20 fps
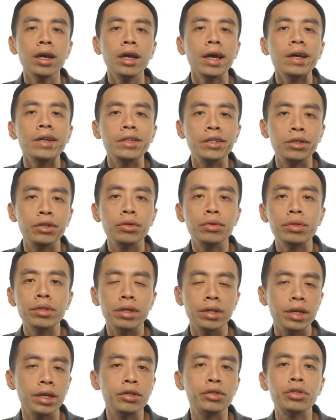and deduce the
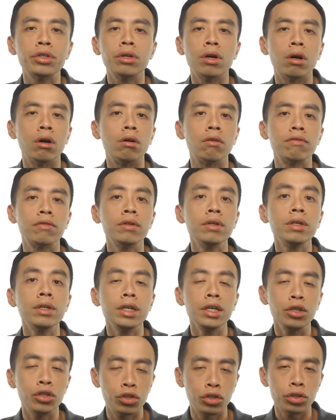nature of
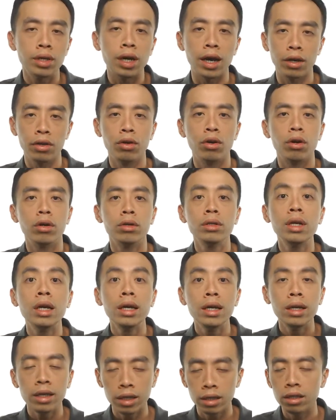each ion
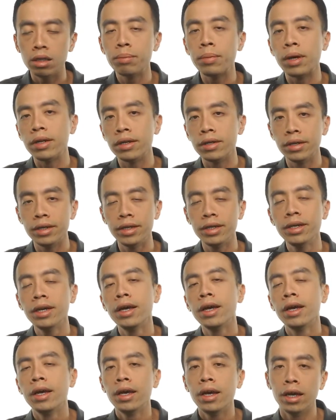independently
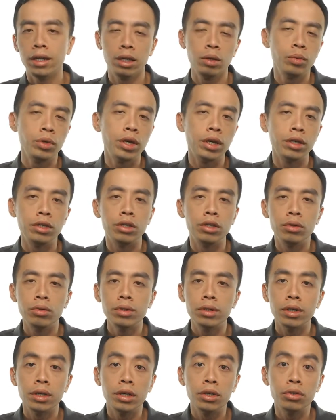and then we can deduce
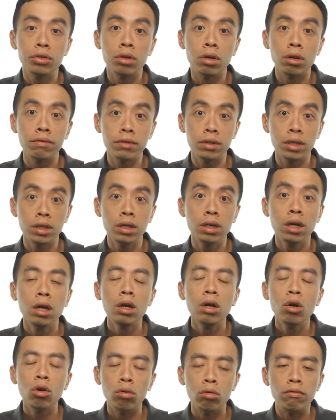the nature of the
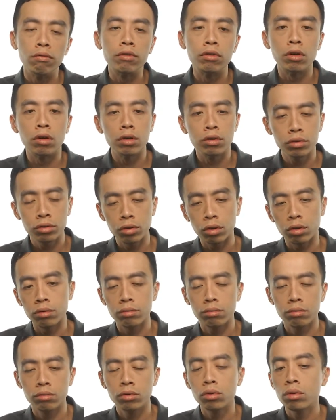overall salt.
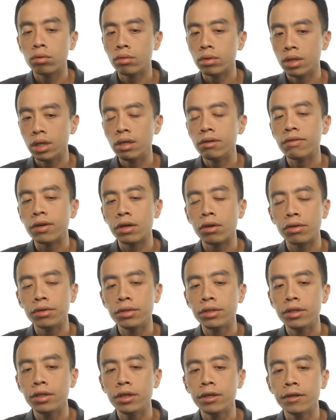So if I
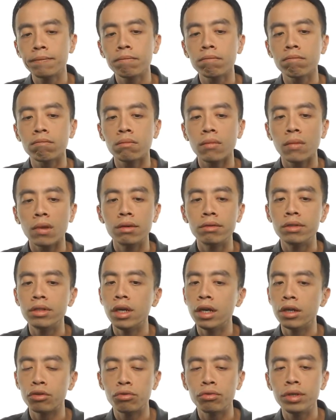consider
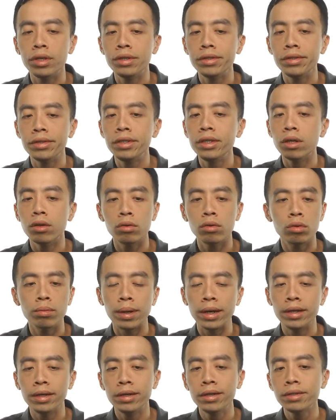CH3COO
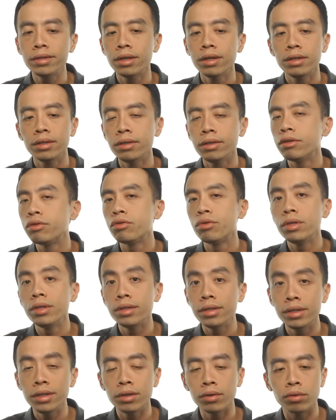minus,
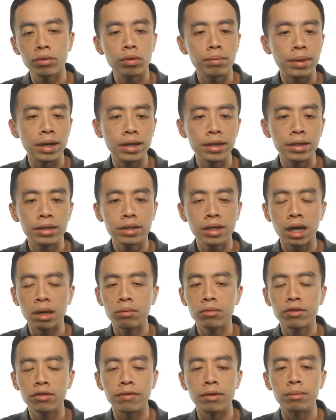CH3COO minus
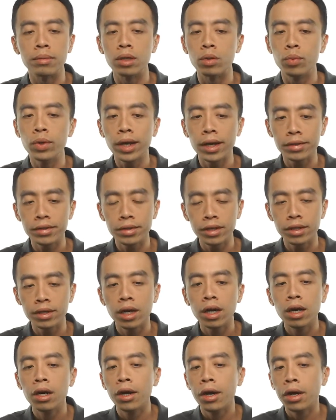comes from a weak acid,
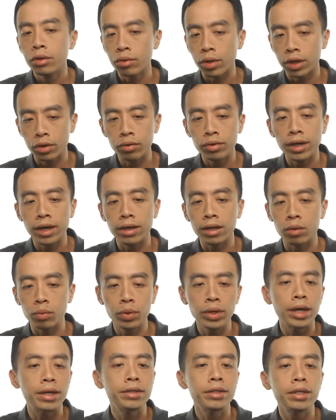so I know that a
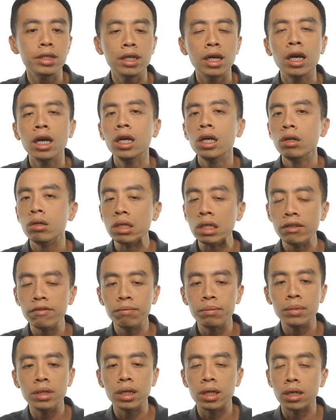weak acid will give
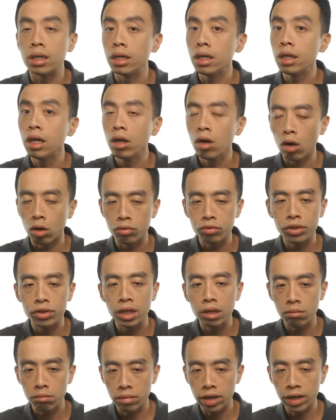me a
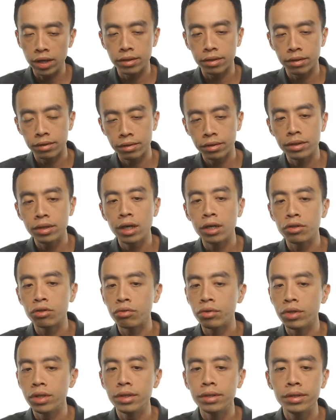conjugate base.
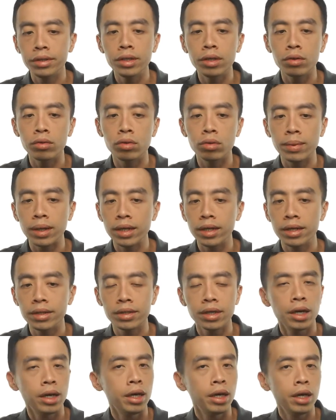CH3COO minus,
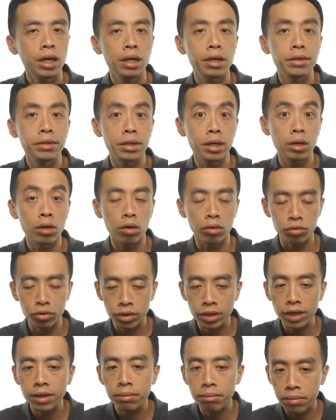it is a
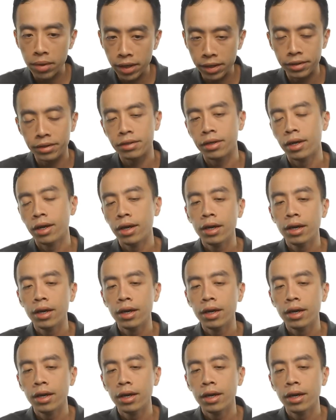conjugate base.